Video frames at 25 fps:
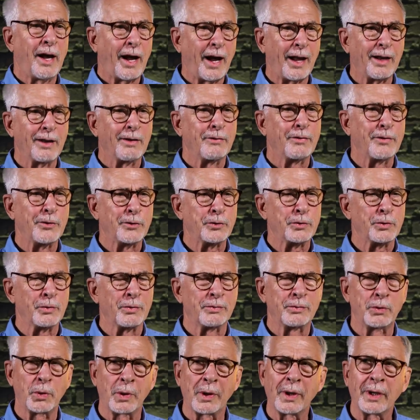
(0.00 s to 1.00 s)
I love the
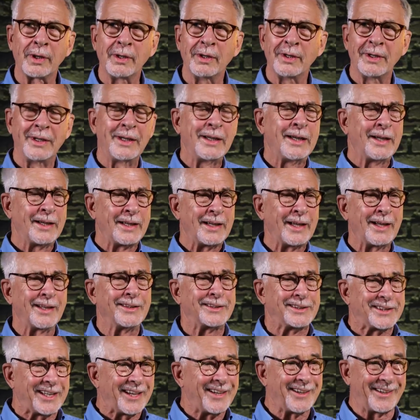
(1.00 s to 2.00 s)
truth, do I?
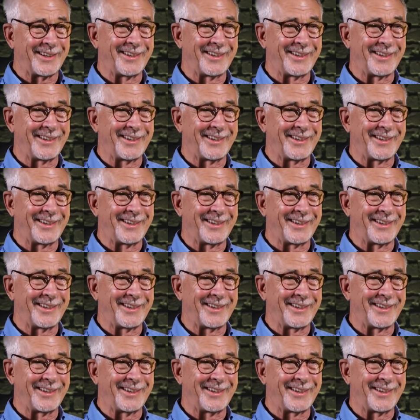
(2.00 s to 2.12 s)
Yes.